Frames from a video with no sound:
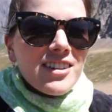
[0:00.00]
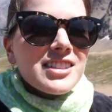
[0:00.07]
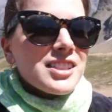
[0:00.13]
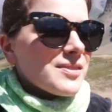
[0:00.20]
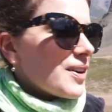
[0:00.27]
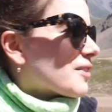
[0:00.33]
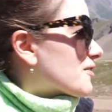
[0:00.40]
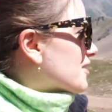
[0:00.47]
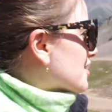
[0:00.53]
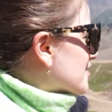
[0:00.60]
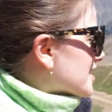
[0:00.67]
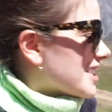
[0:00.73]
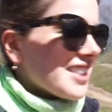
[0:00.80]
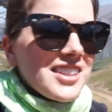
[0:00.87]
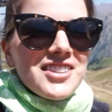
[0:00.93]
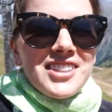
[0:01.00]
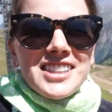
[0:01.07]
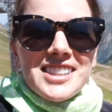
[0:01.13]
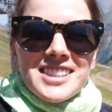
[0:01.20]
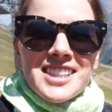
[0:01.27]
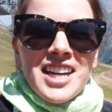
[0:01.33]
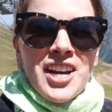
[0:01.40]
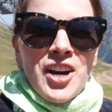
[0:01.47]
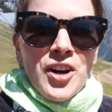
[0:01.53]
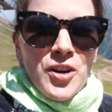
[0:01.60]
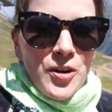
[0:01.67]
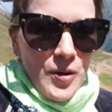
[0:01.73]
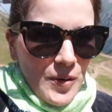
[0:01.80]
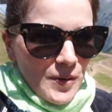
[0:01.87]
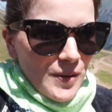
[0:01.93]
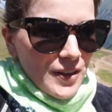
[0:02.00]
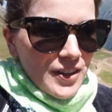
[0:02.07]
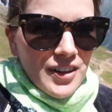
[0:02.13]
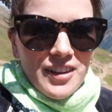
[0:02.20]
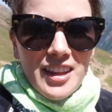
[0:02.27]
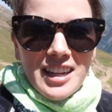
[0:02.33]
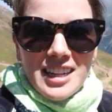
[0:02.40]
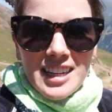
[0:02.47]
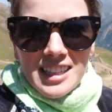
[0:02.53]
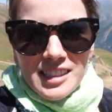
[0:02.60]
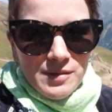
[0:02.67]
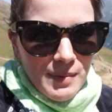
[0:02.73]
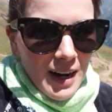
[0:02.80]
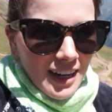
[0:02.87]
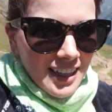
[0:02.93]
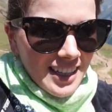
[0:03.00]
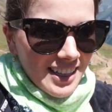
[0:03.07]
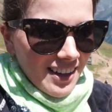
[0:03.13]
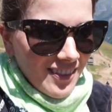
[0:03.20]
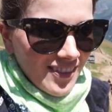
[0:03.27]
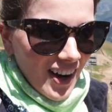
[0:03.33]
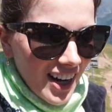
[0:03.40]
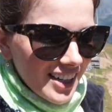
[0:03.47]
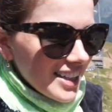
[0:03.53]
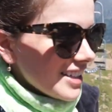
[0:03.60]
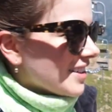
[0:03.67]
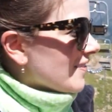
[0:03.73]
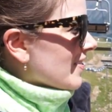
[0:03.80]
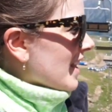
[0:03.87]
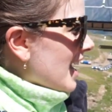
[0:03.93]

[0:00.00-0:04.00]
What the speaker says: It's about 15 degrees cooler than it is back in Almaty.